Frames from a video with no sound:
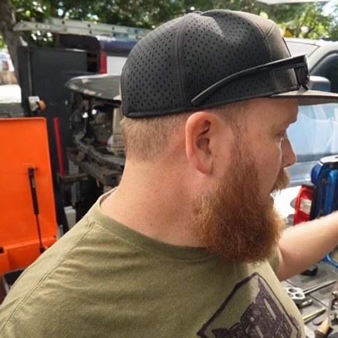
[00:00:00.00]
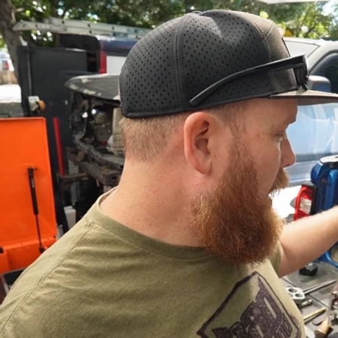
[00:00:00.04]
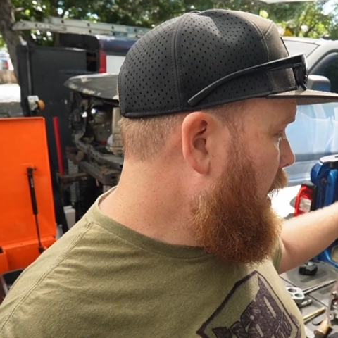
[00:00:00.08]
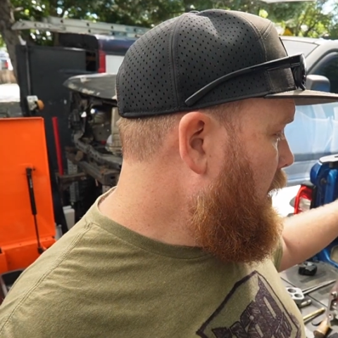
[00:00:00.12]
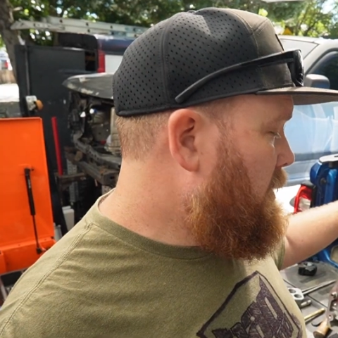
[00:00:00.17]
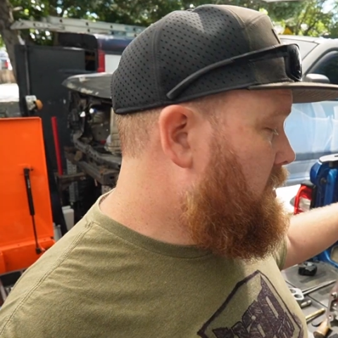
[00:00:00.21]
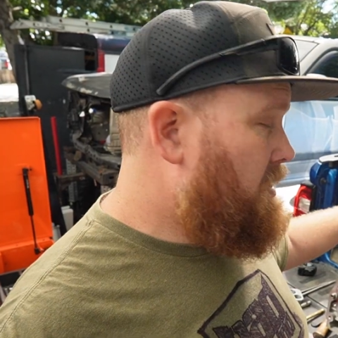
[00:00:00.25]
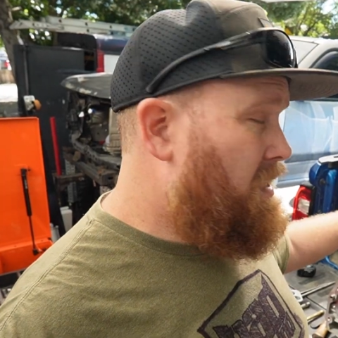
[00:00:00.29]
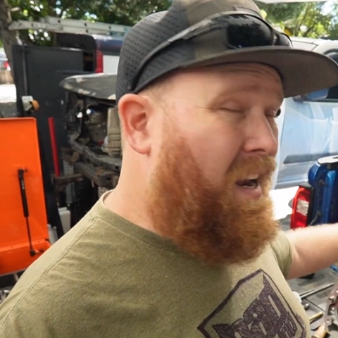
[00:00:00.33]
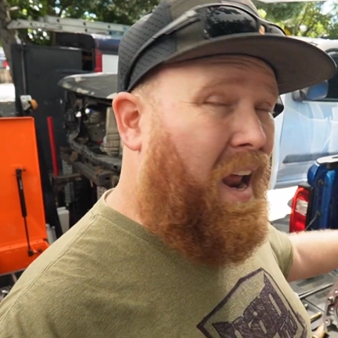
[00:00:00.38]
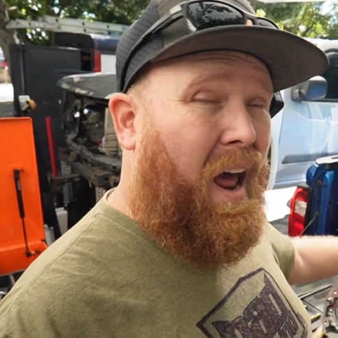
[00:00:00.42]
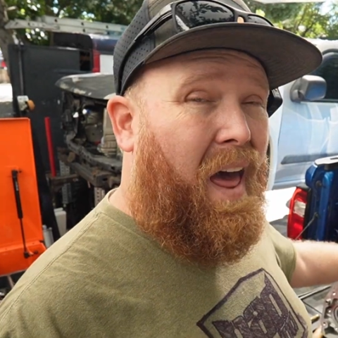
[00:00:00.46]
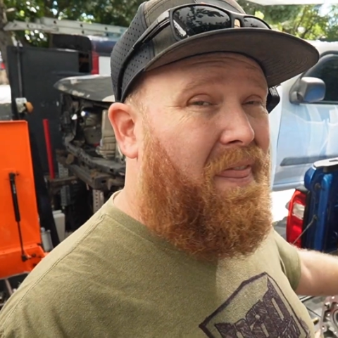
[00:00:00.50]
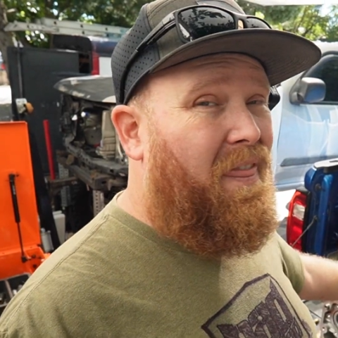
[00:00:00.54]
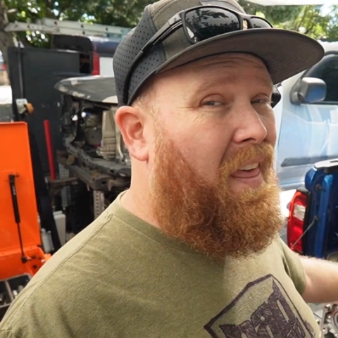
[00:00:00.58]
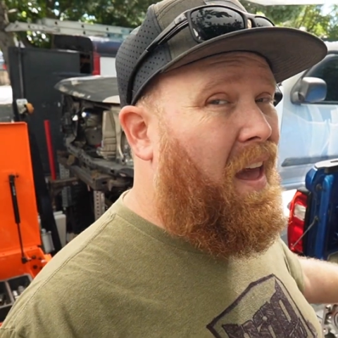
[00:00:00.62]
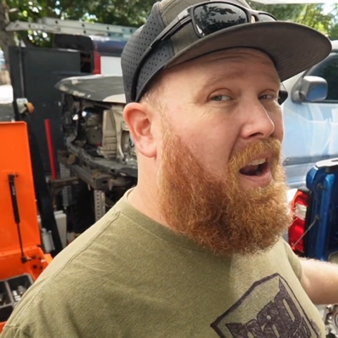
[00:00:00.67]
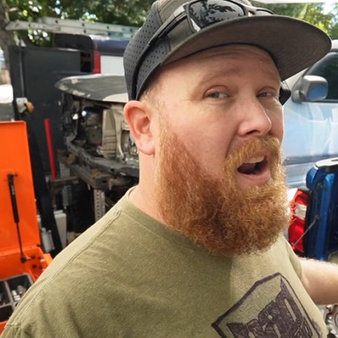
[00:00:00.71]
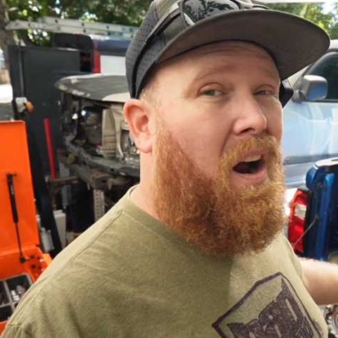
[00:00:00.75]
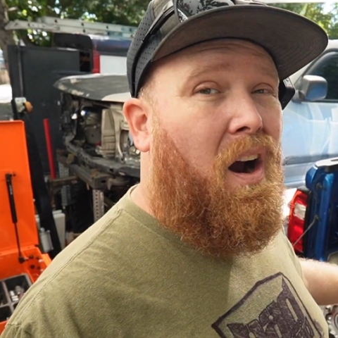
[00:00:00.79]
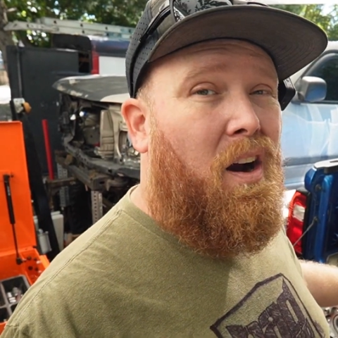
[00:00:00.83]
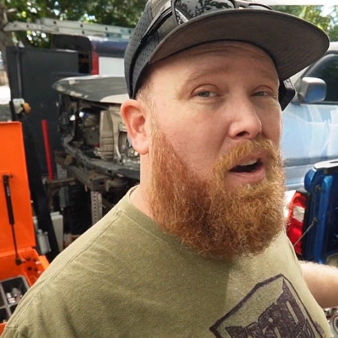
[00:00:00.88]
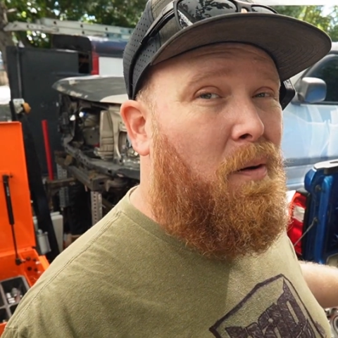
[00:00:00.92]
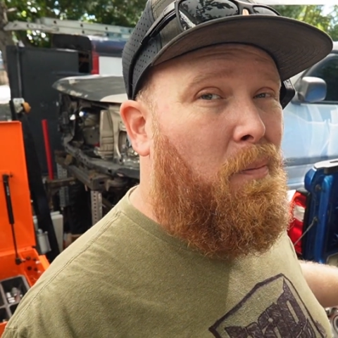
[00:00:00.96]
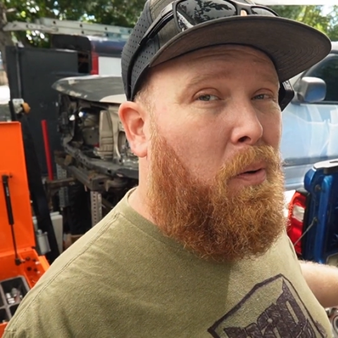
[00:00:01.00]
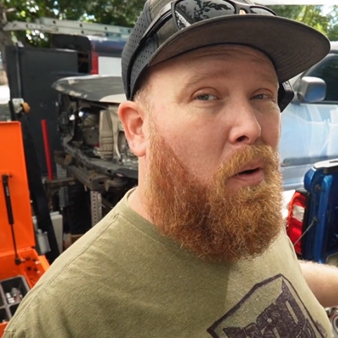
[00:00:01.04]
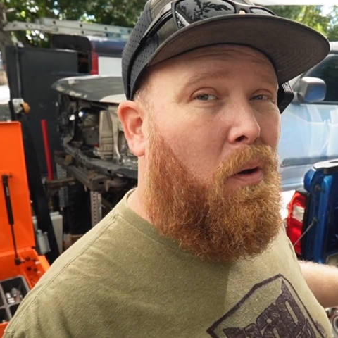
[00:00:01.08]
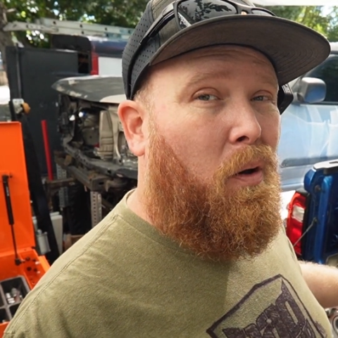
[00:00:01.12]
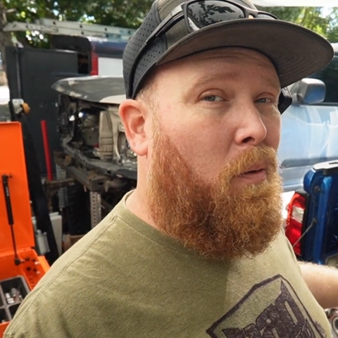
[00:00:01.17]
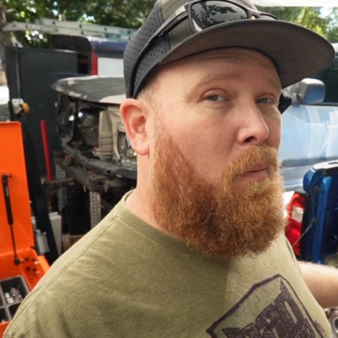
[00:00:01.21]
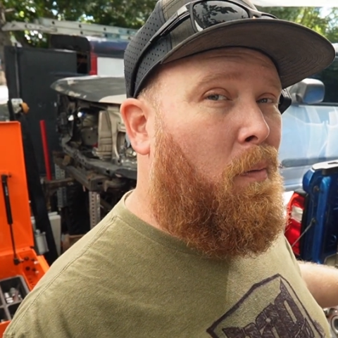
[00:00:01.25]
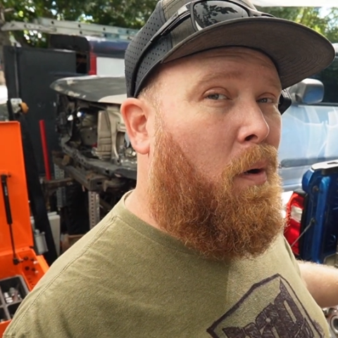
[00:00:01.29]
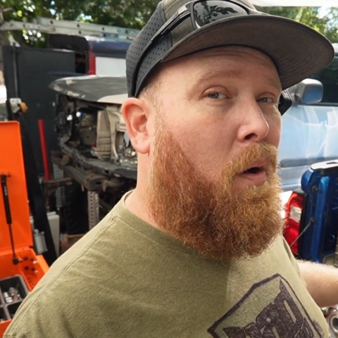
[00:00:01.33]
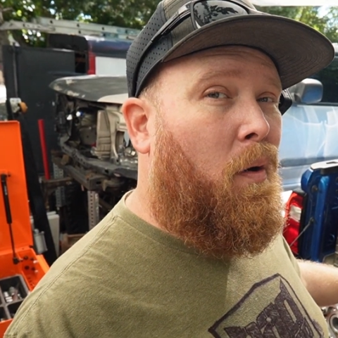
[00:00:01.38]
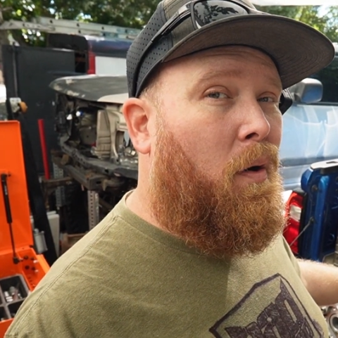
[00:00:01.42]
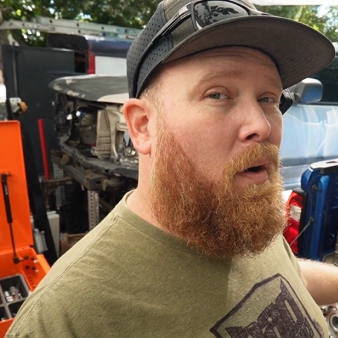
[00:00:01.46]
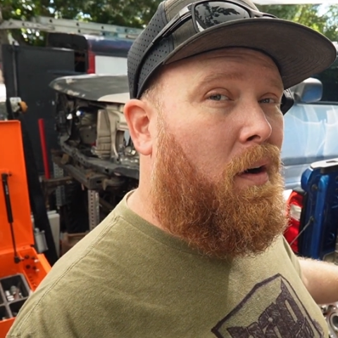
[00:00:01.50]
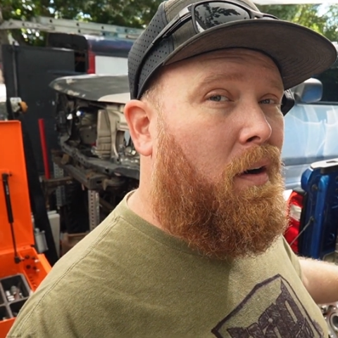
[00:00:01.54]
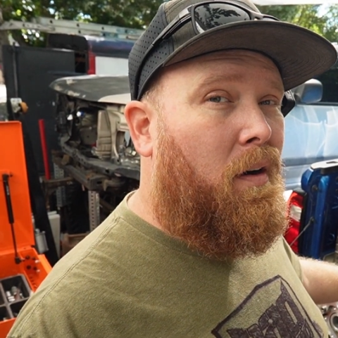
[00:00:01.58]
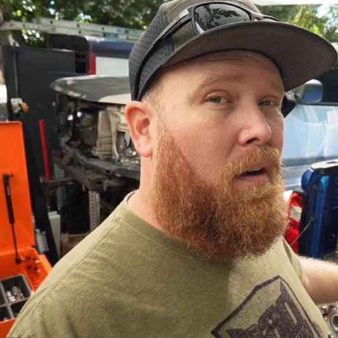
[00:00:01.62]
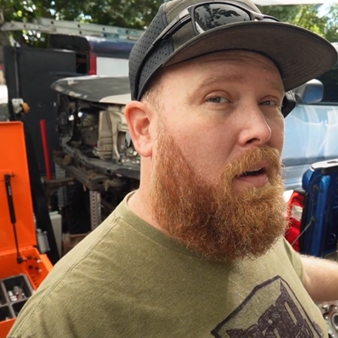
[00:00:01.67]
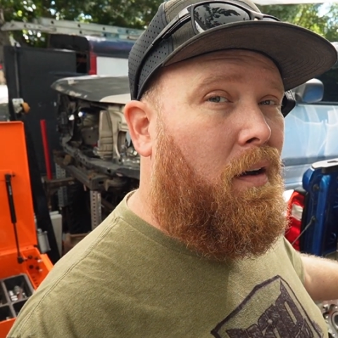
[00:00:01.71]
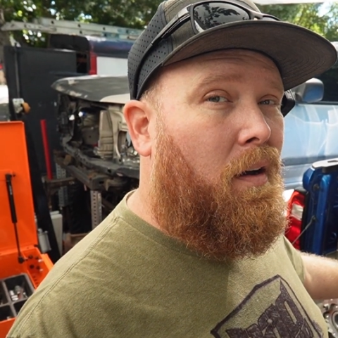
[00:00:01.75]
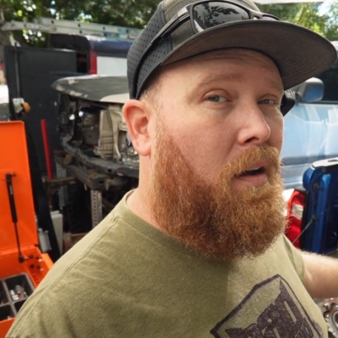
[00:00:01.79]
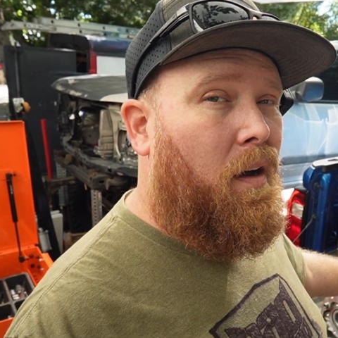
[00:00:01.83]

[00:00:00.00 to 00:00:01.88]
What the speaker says: It's not that hard to pull a motor.